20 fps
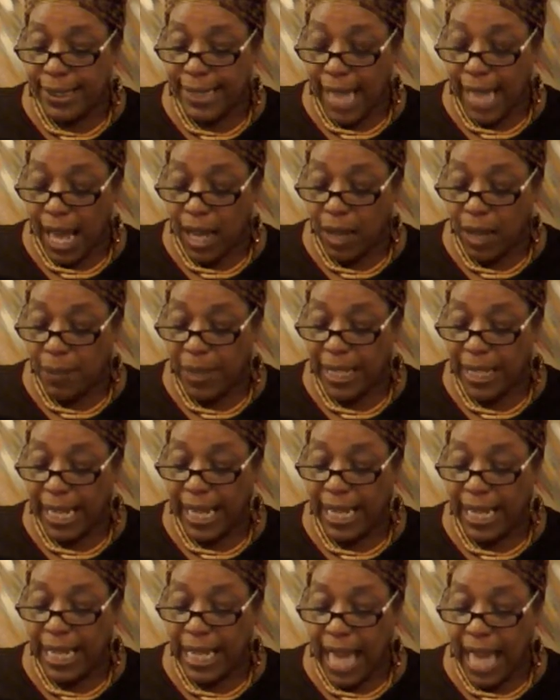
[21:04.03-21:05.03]
Solomon.
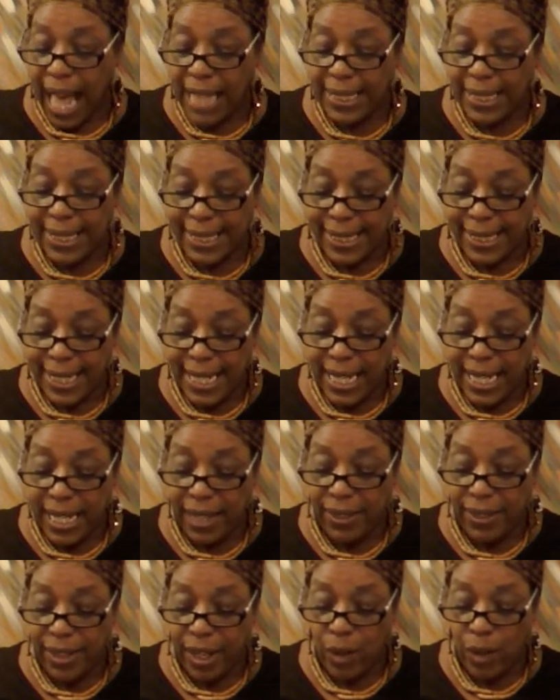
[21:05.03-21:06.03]
And Lot,
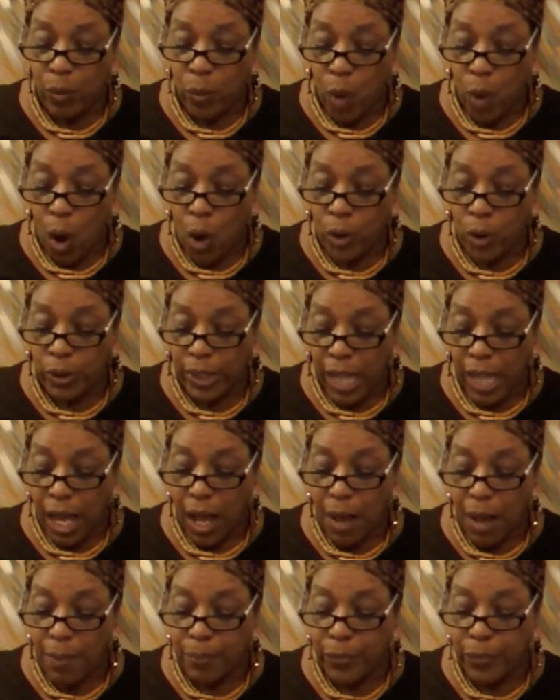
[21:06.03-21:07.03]
seeing them, rose
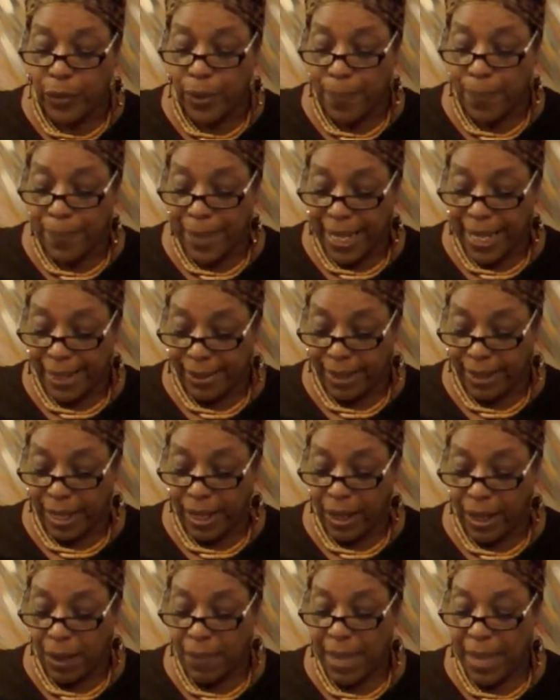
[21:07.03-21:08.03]
up to meet
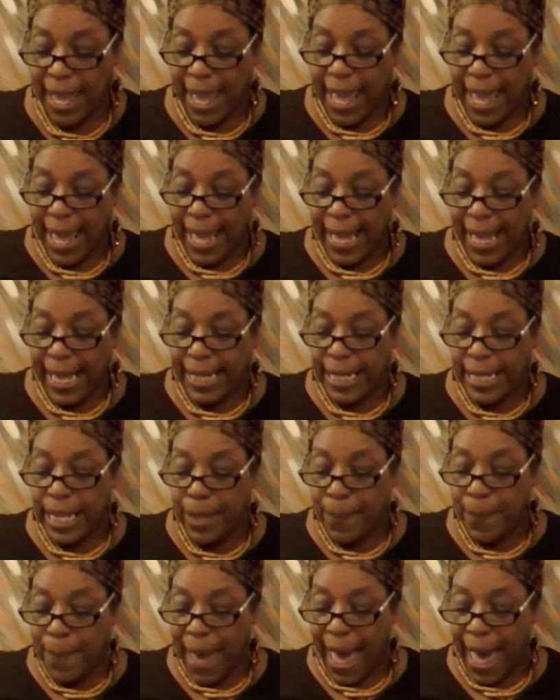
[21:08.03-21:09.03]
them. And
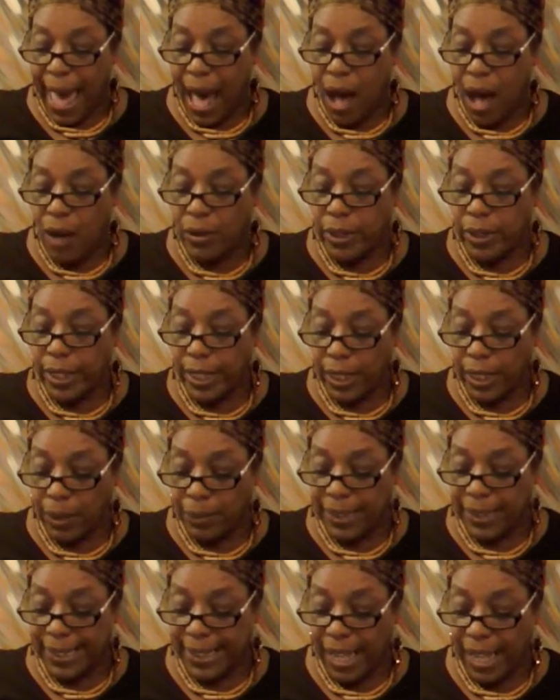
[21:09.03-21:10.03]
he bowed
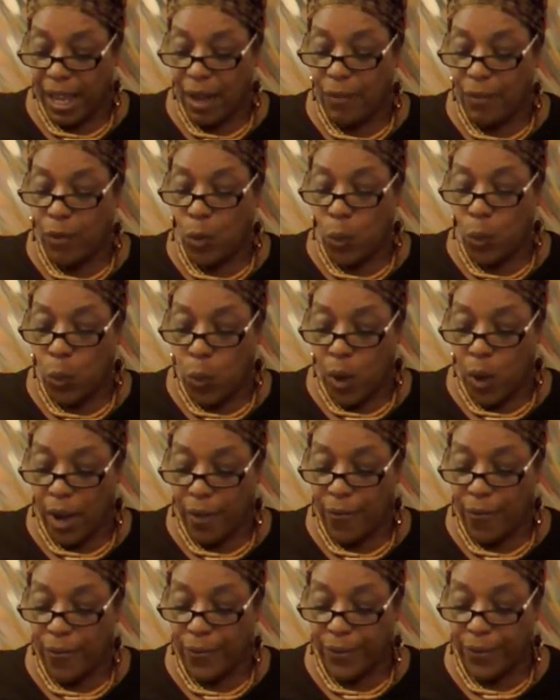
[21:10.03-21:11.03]
himself
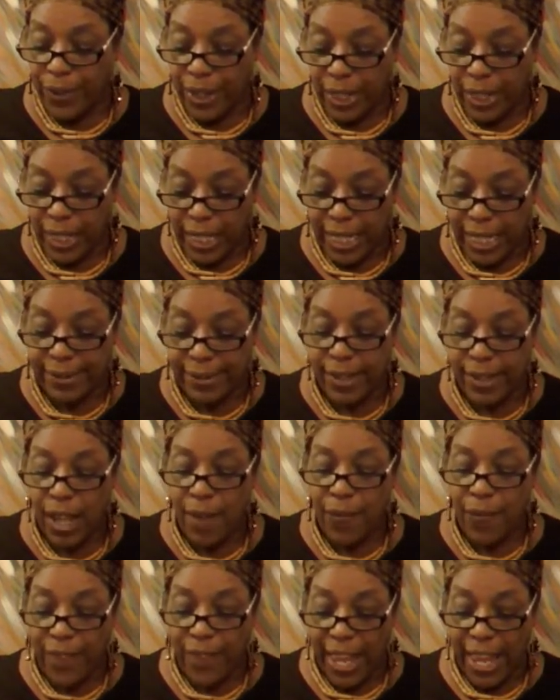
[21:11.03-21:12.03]
with his
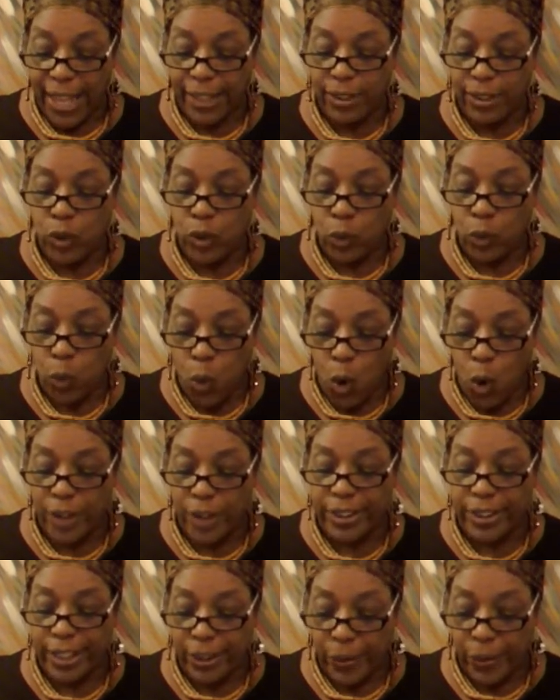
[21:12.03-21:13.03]
face
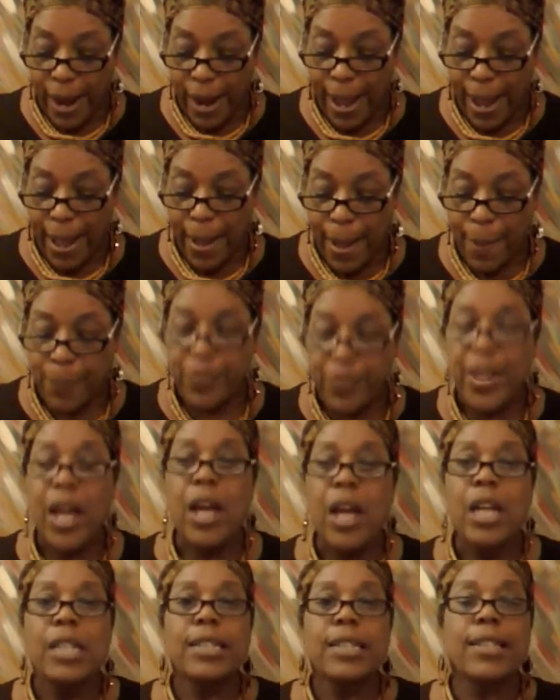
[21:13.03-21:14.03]
toward the ground.
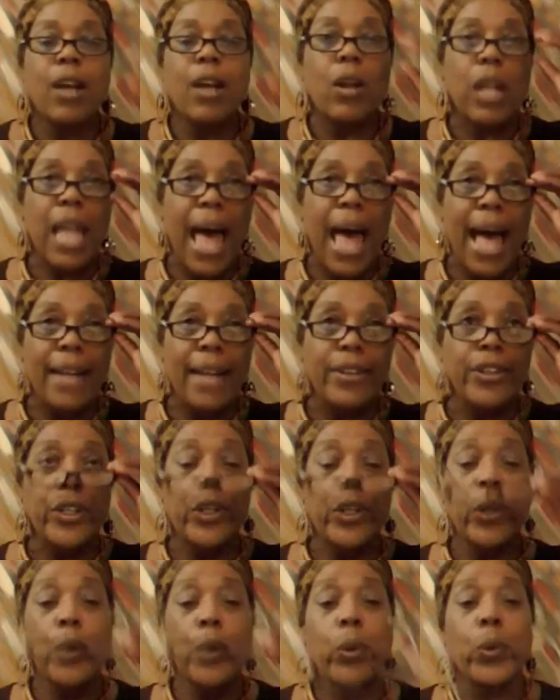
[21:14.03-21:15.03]
So Lot
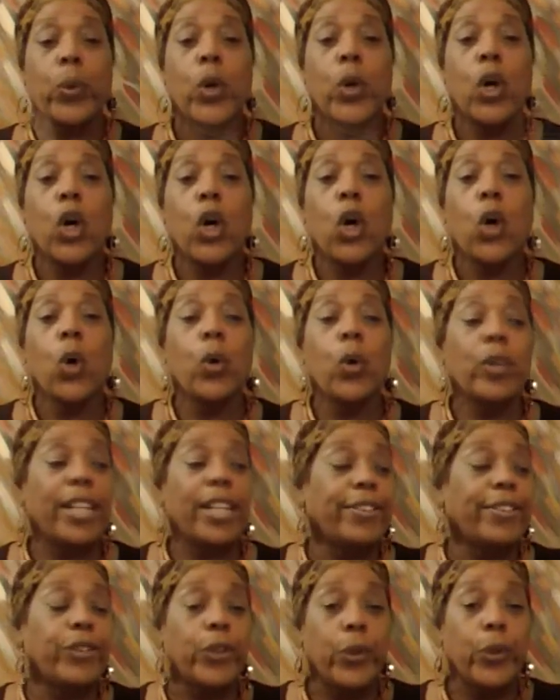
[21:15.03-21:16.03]
knew who
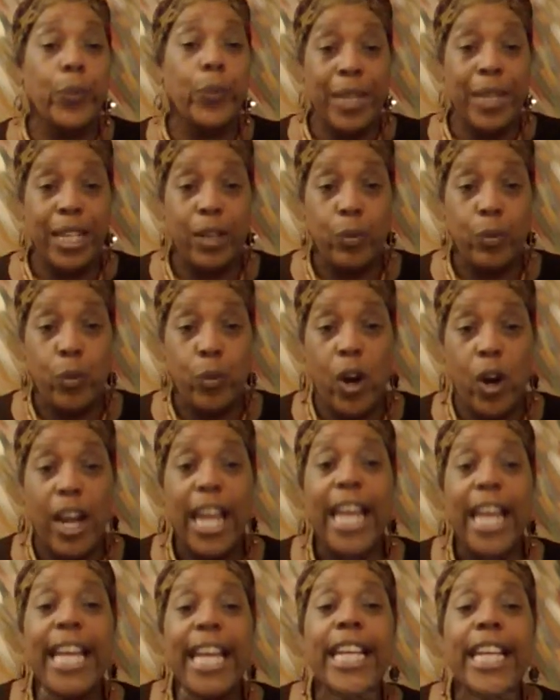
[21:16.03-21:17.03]
these two men were.
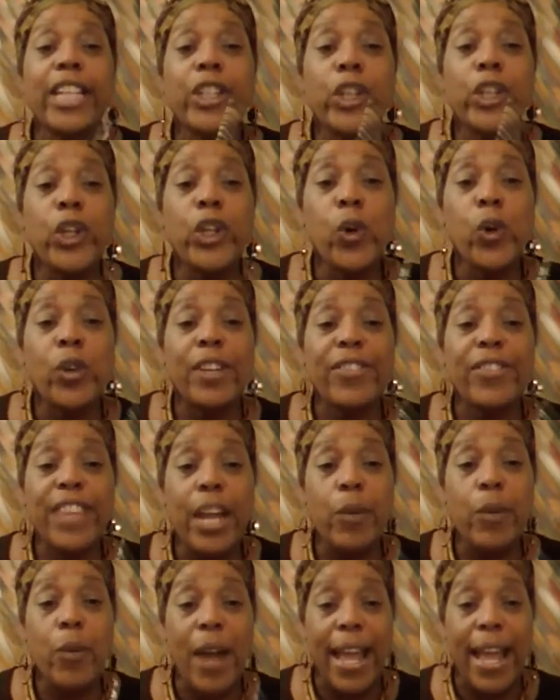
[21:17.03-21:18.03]
He knew that
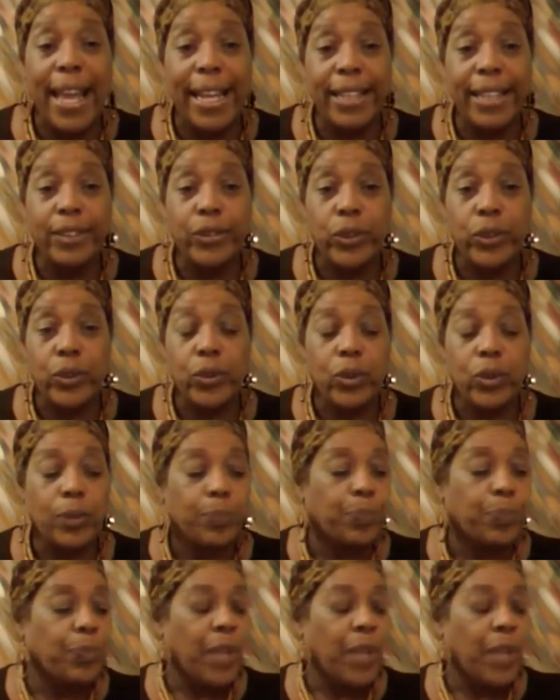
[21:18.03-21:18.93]
they were angels.